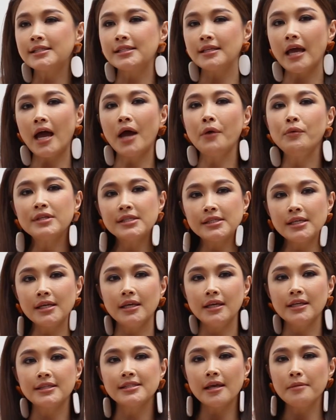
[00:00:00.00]
I would say
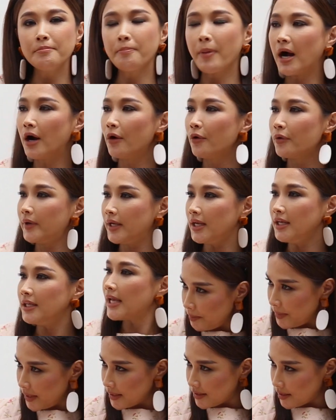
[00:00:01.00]
it's empowering,
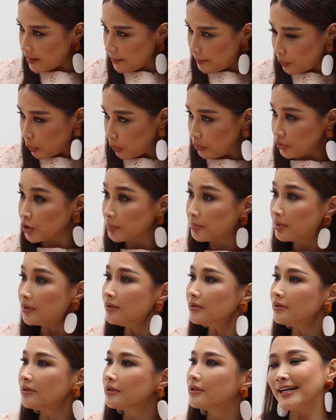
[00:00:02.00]
yeah, it's
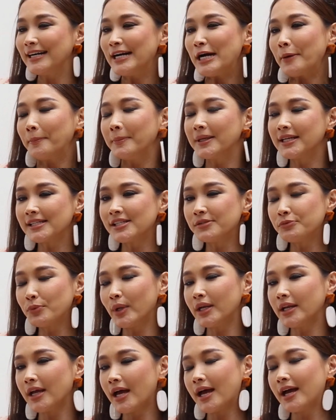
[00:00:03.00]
approachable. Because
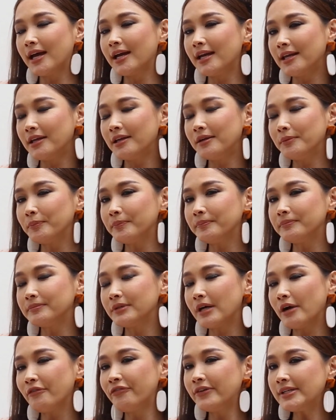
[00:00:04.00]
when I
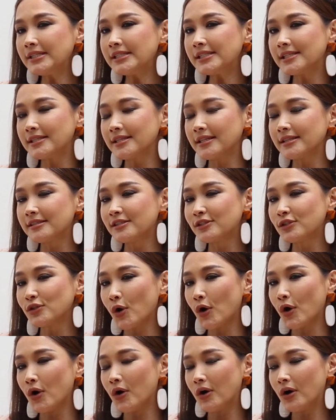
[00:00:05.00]
first
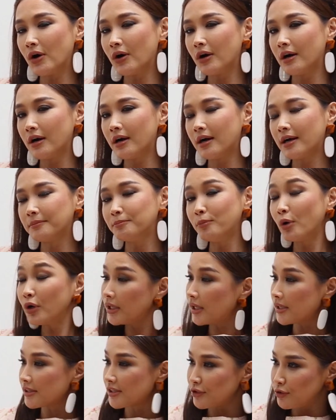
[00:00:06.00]
saw
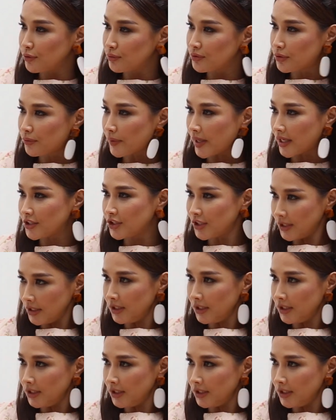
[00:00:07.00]
Bonia's new direction,